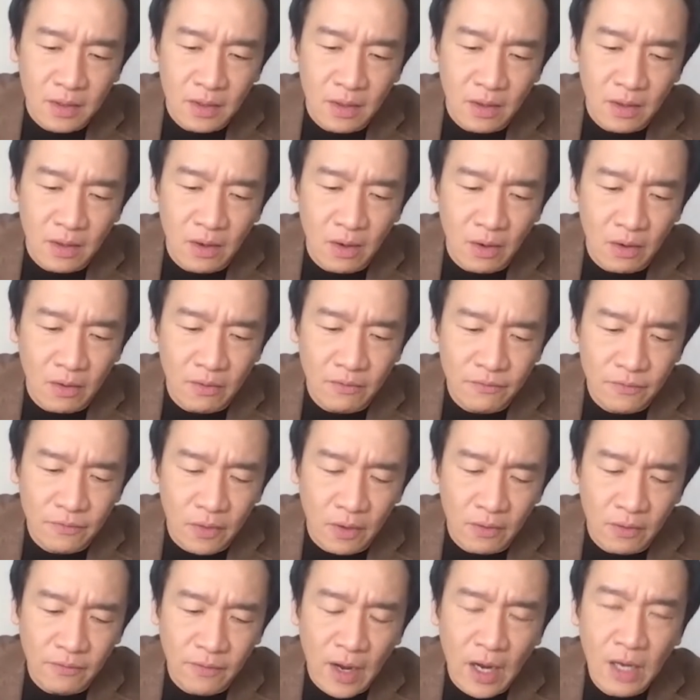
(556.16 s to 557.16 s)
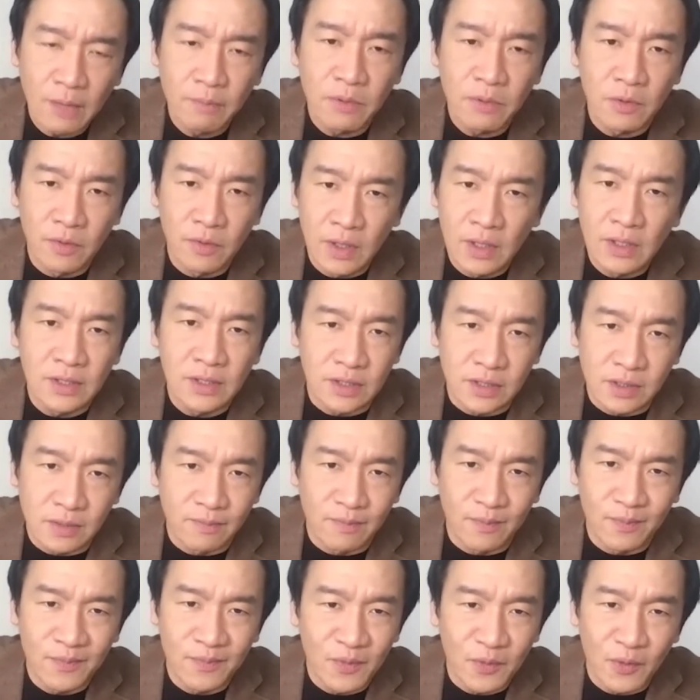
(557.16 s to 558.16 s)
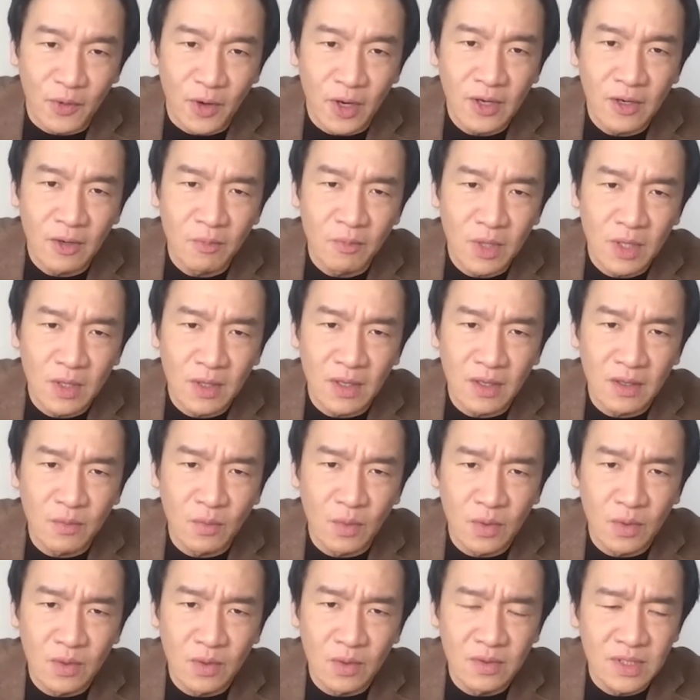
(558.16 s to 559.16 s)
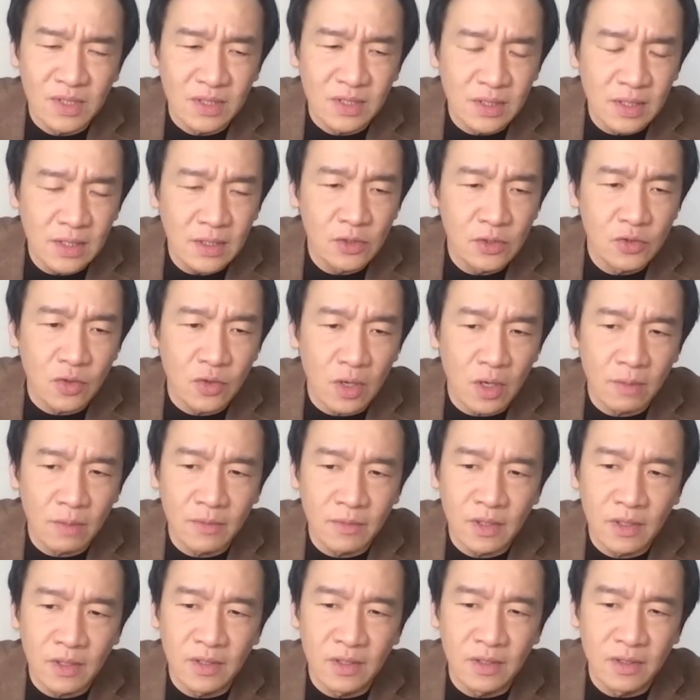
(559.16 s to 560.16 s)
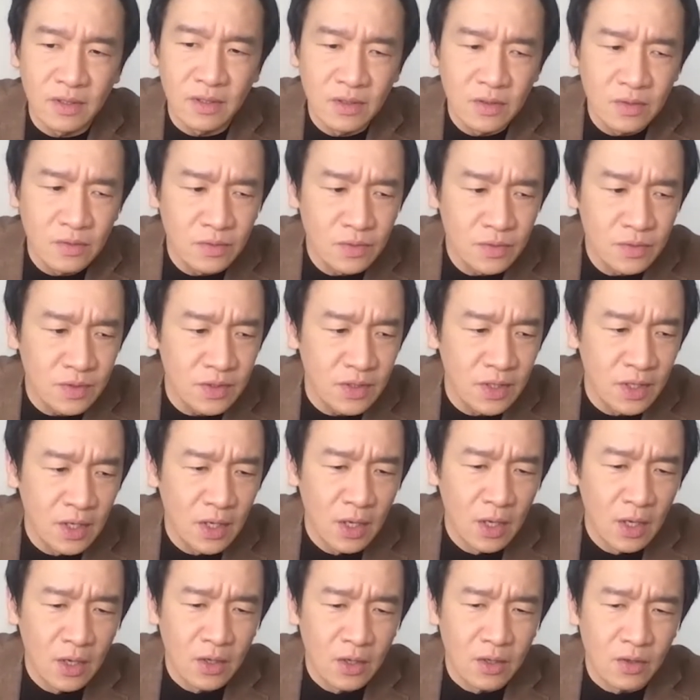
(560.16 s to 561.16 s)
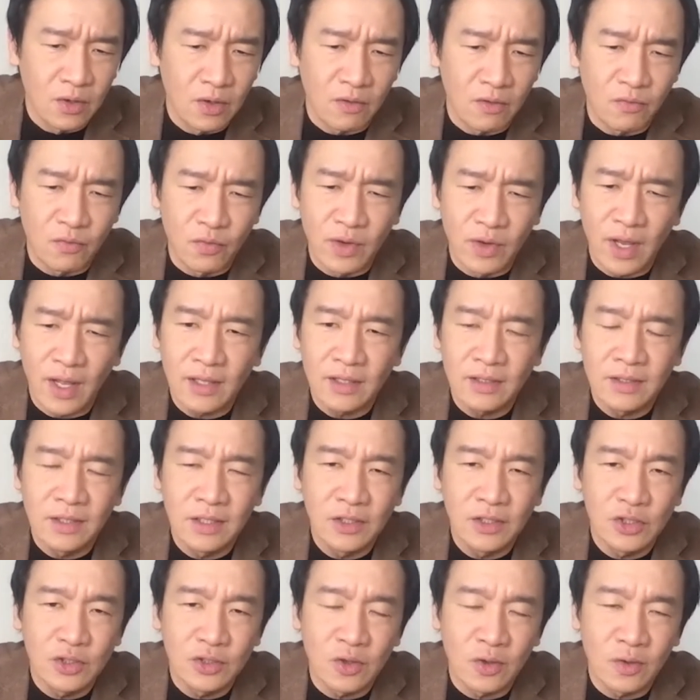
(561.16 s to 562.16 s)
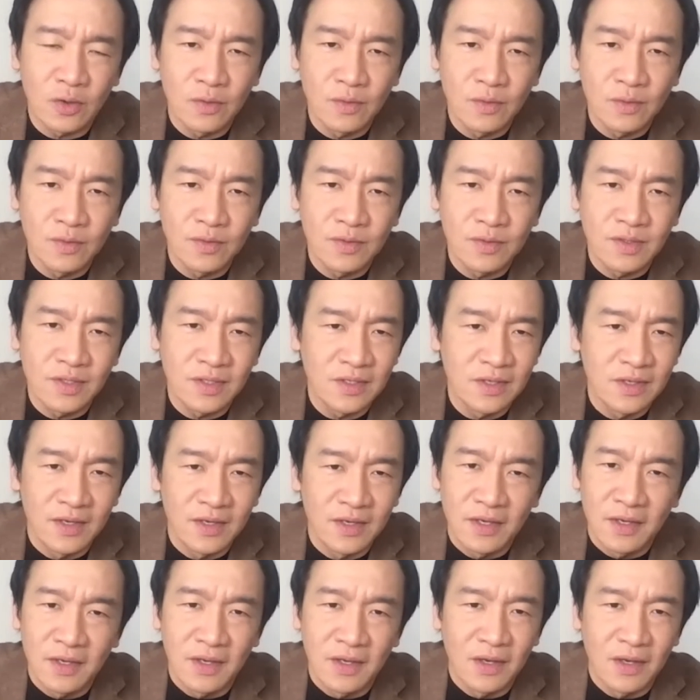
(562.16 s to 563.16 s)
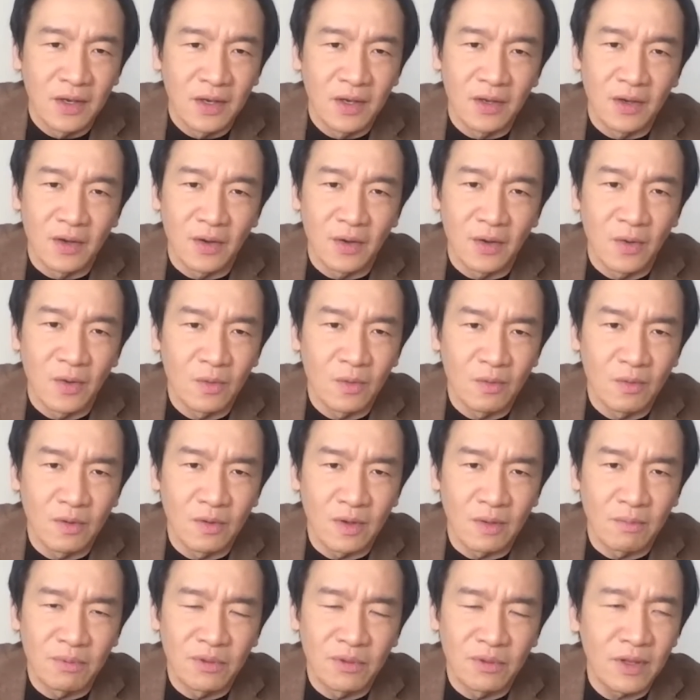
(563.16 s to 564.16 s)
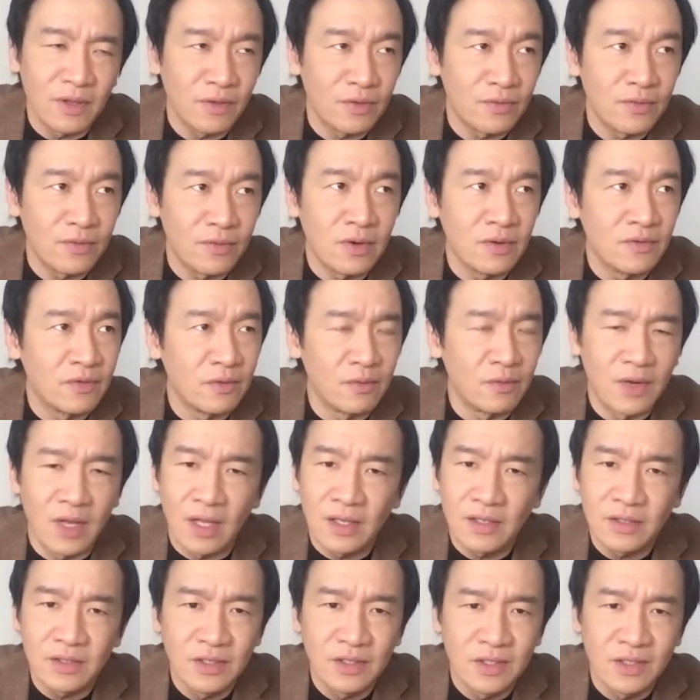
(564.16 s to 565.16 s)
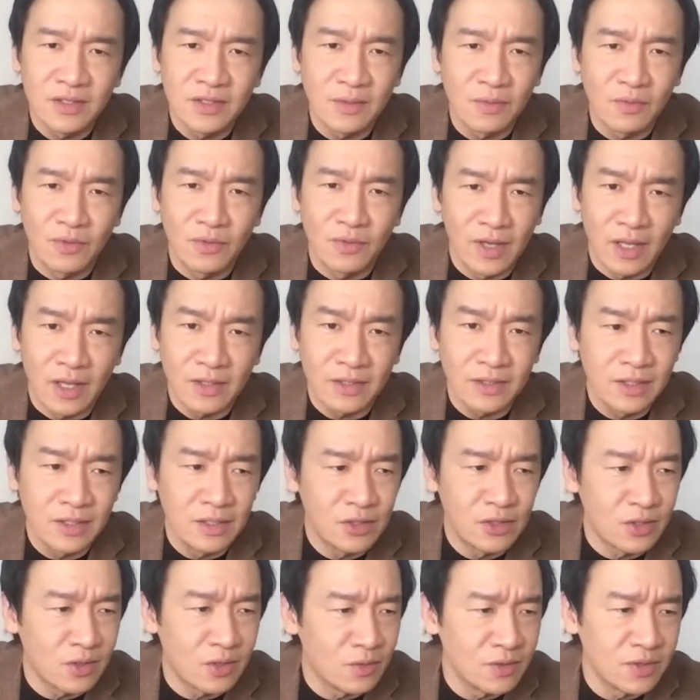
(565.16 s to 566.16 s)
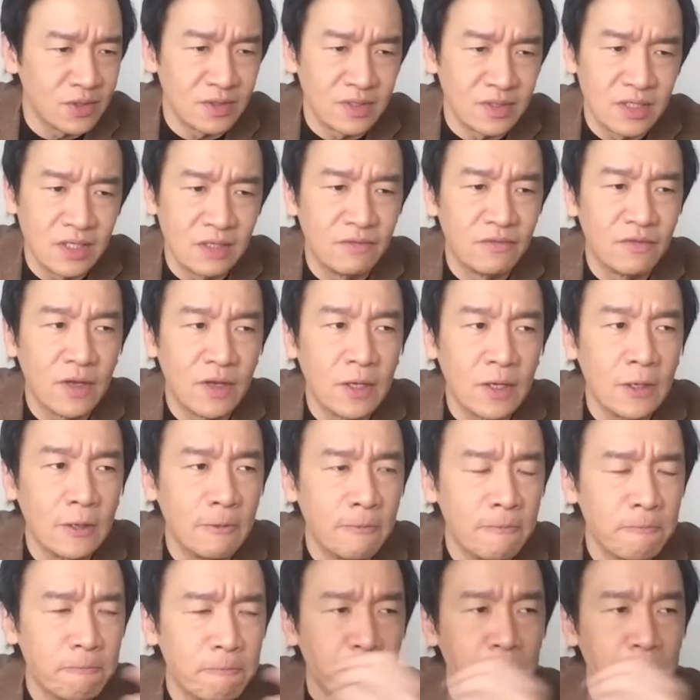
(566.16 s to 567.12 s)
uh, of of hyperrealism, right? I mean you see drama in the news, you have reality shows, you know a plethora of reality reality shows on TV.